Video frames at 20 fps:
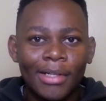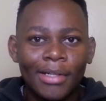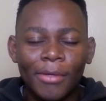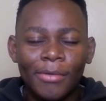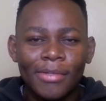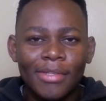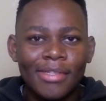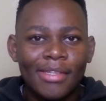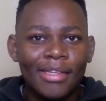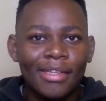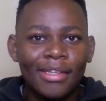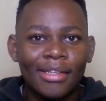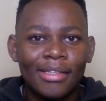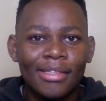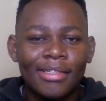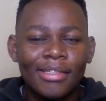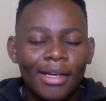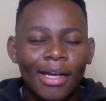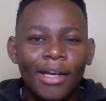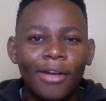you say
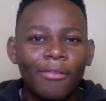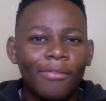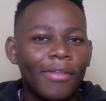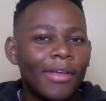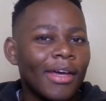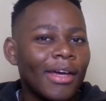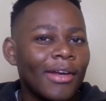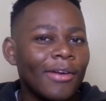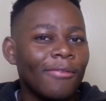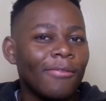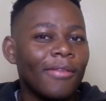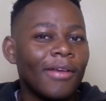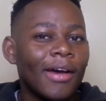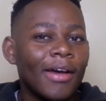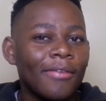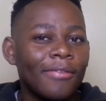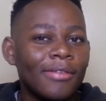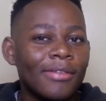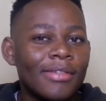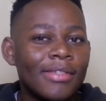that kind of the end of the
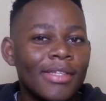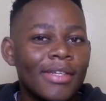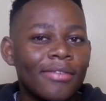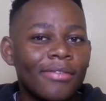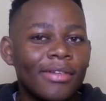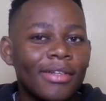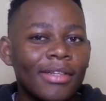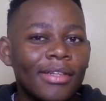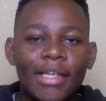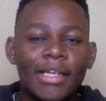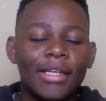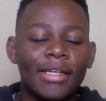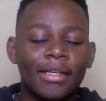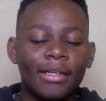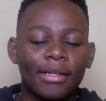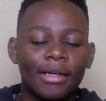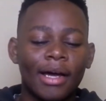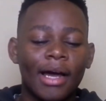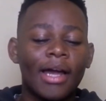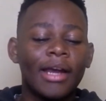iPhone 7.
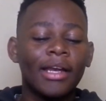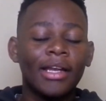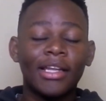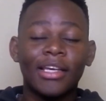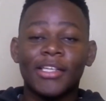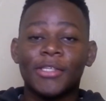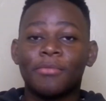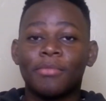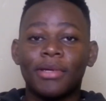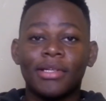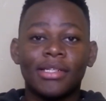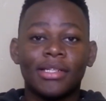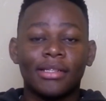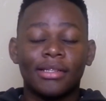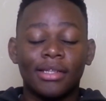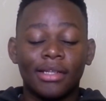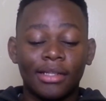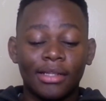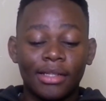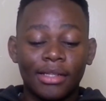And I really expected
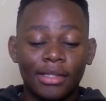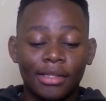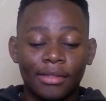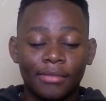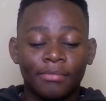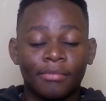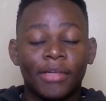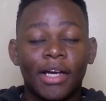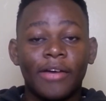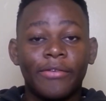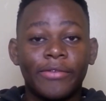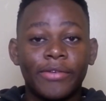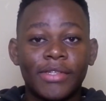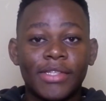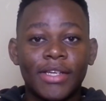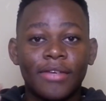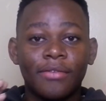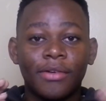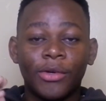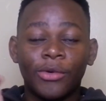that the iPhone
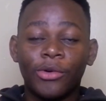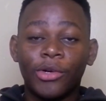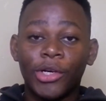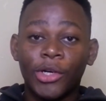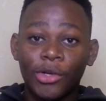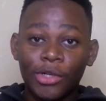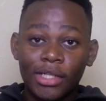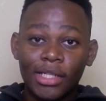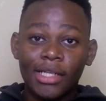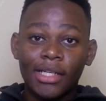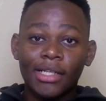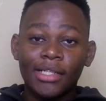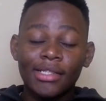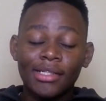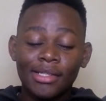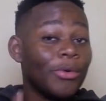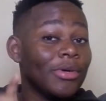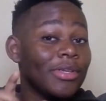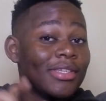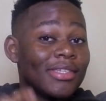7 would not get,
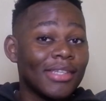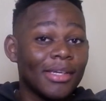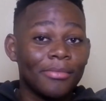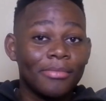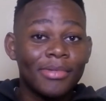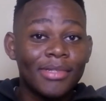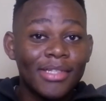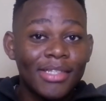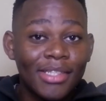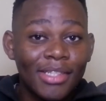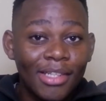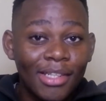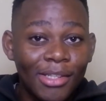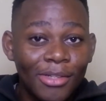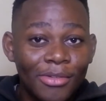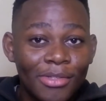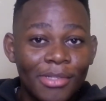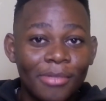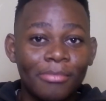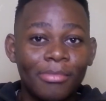which I'm still
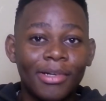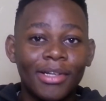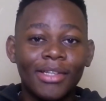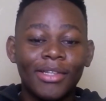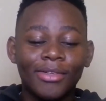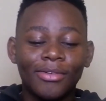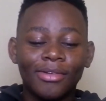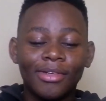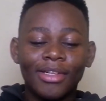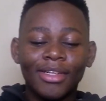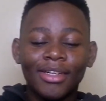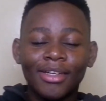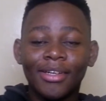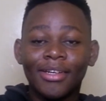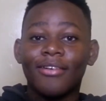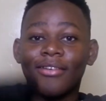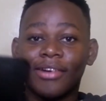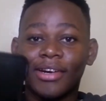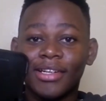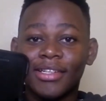using, by the way,
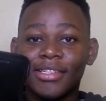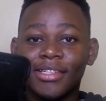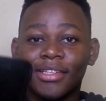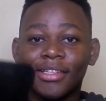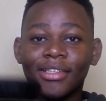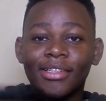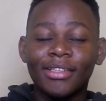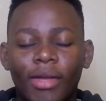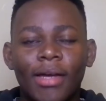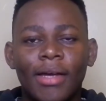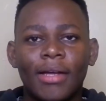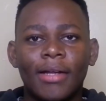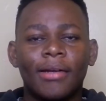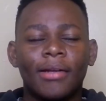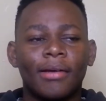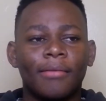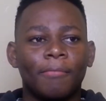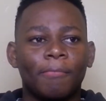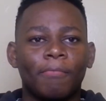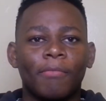right here.
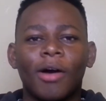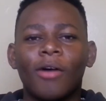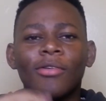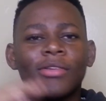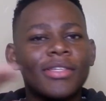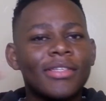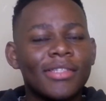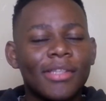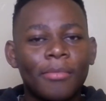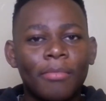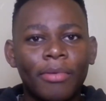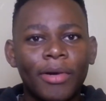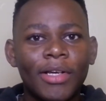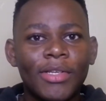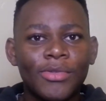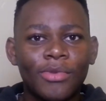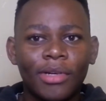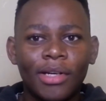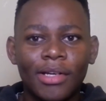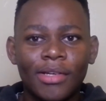And I wasn't
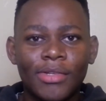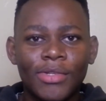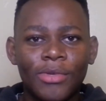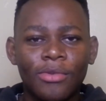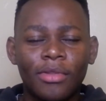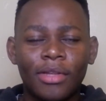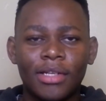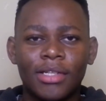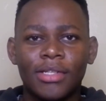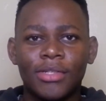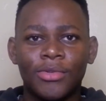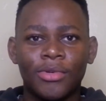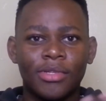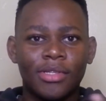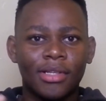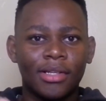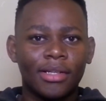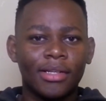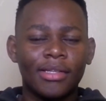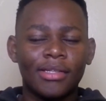surprised when I saw that it
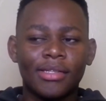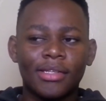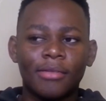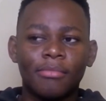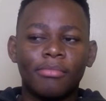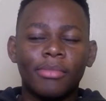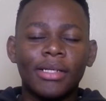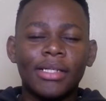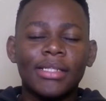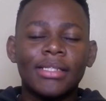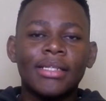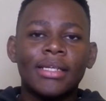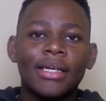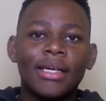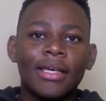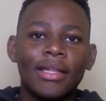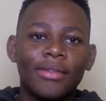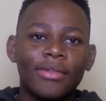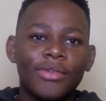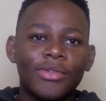wasn't listed, but
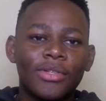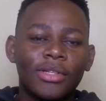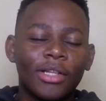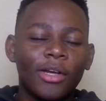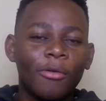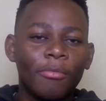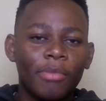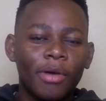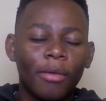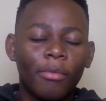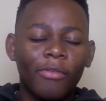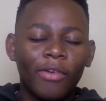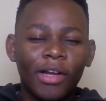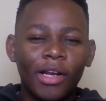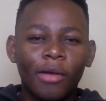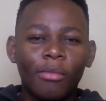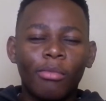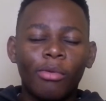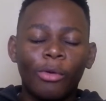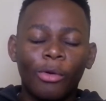this will now be
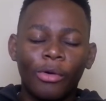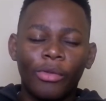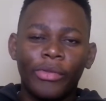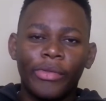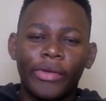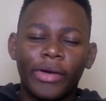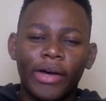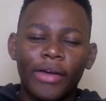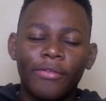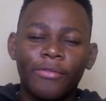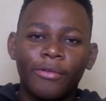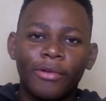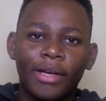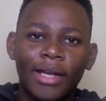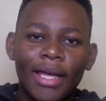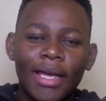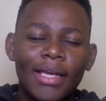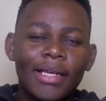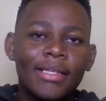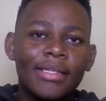available on the
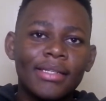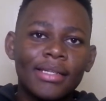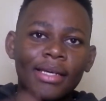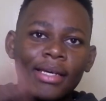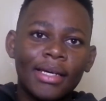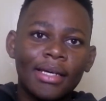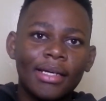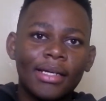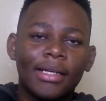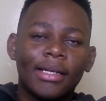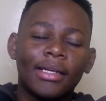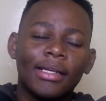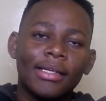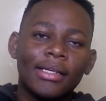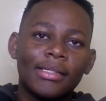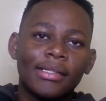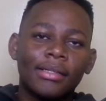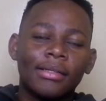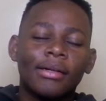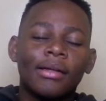iPhone 8 and
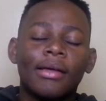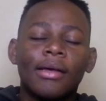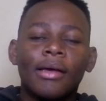later.